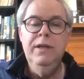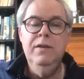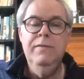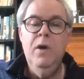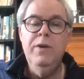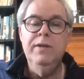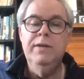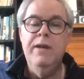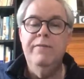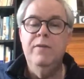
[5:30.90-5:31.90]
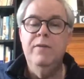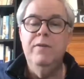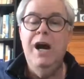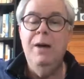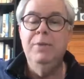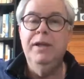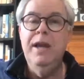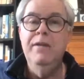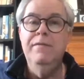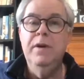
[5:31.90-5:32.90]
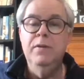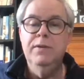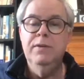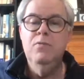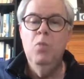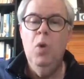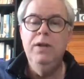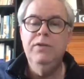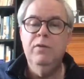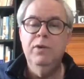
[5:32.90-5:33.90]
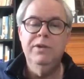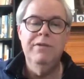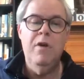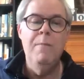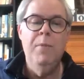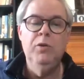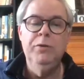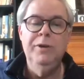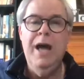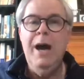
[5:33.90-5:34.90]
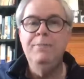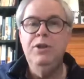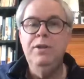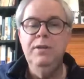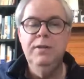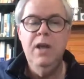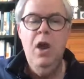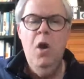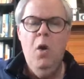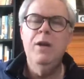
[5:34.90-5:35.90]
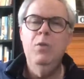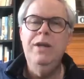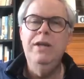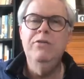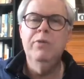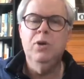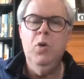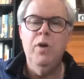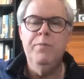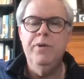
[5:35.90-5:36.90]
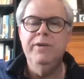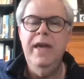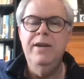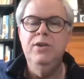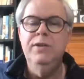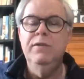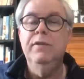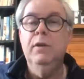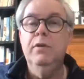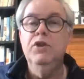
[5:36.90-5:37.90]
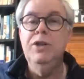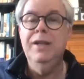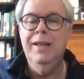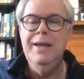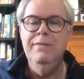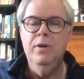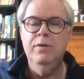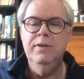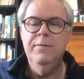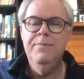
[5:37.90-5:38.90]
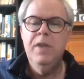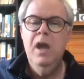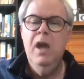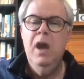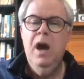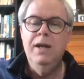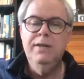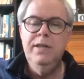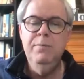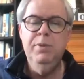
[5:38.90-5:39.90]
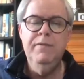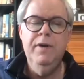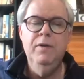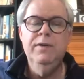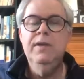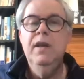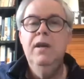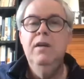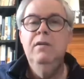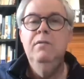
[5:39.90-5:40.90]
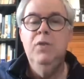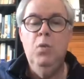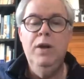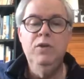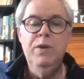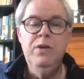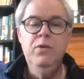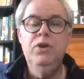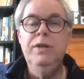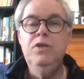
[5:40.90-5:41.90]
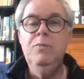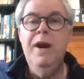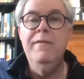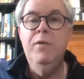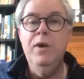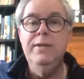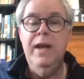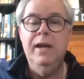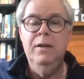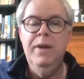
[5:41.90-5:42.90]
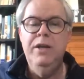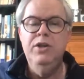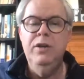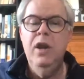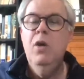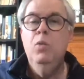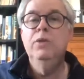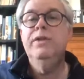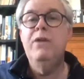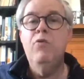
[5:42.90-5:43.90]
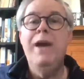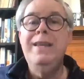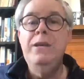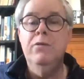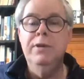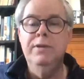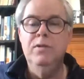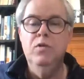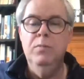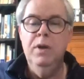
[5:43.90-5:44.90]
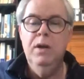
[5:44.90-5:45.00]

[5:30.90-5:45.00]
the voting site for more complicated votes, ones for which there are multiple options, or we need to record percentages of clergy and lay votes. On simpler votes, the ones we usually do by voice acclamation, we'll stay right here in Zoom.